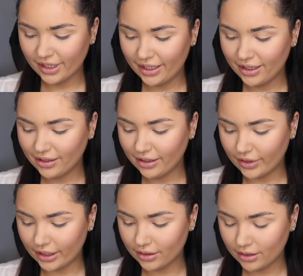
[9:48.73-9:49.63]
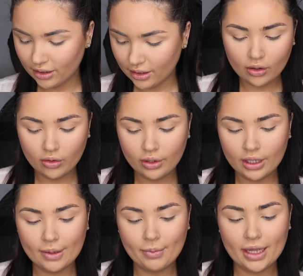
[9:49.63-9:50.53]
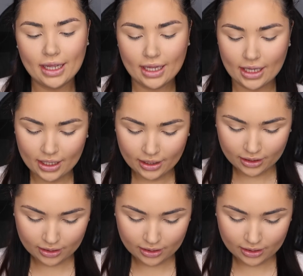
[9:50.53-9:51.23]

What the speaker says: and I love it. On my